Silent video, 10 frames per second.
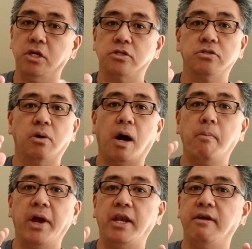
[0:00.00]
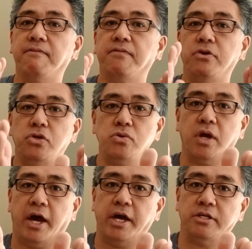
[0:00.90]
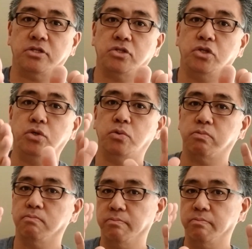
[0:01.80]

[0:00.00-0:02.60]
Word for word: So I'm waiting for you guys to,